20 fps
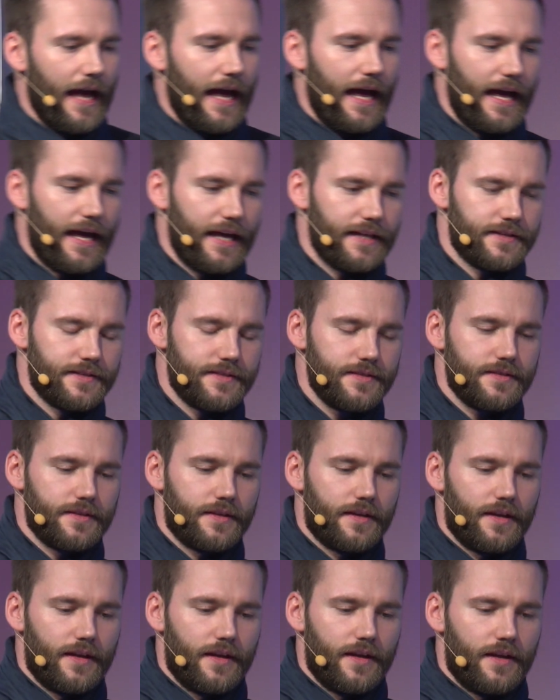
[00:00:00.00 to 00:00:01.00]
and
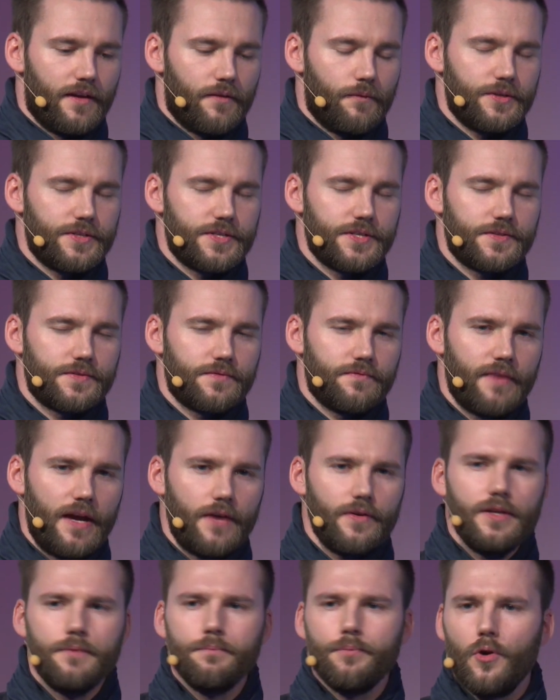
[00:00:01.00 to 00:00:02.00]
which is
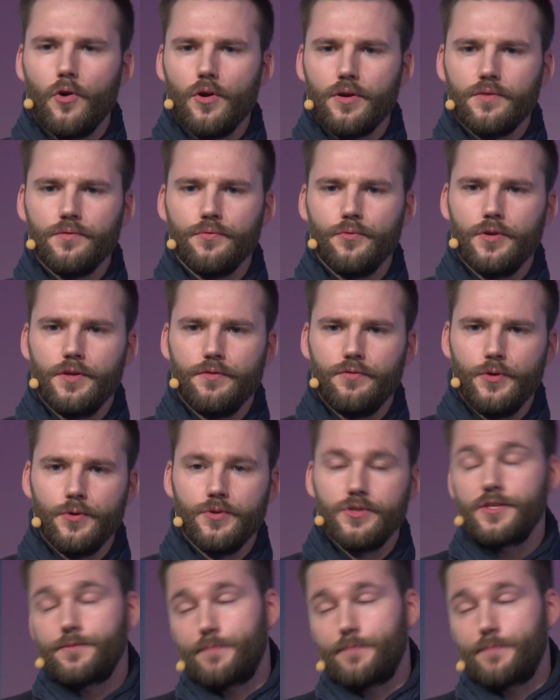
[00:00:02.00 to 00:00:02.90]
very important for the future,